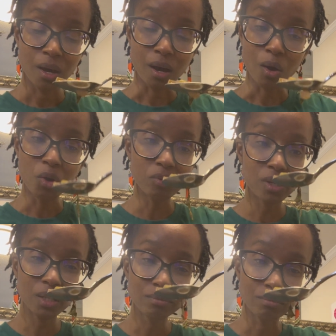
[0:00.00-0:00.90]

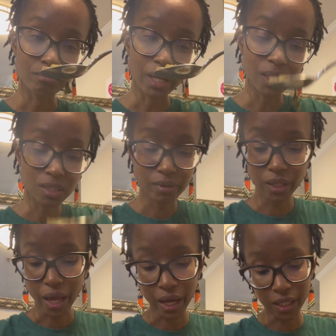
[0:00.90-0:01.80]
okra
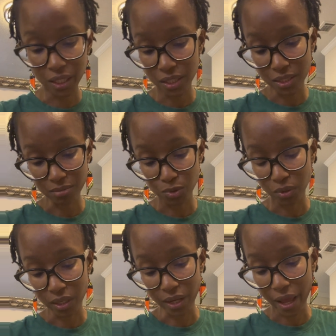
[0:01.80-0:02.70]
Mediterranean, I gotta give it some sort
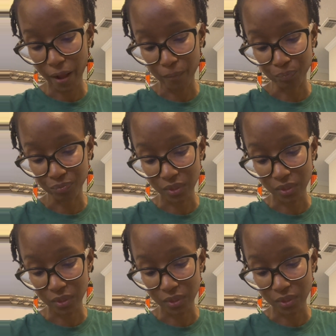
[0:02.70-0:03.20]
of name.